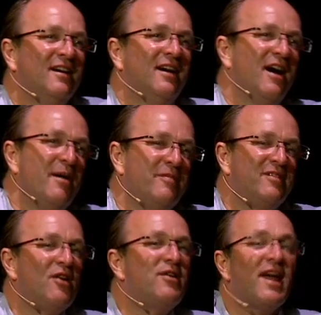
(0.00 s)
Um,
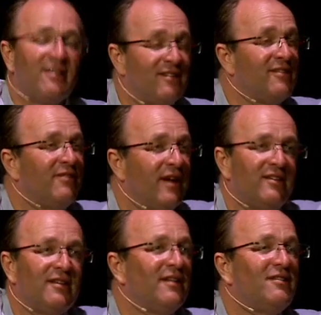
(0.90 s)
so, yes, it's, a,
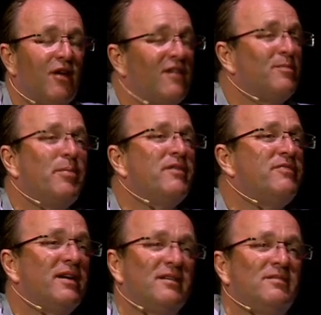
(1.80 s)
it's, it's, you know, it's the
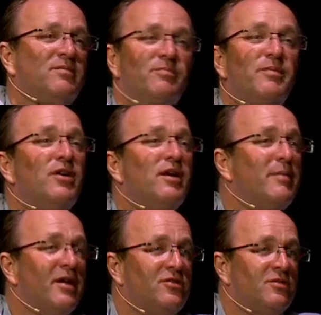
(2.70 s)
perfect mirror
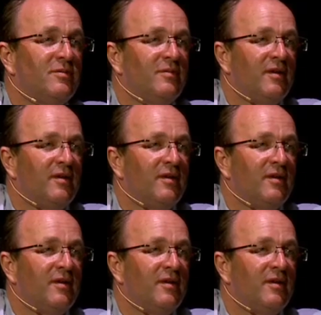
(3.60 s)
image.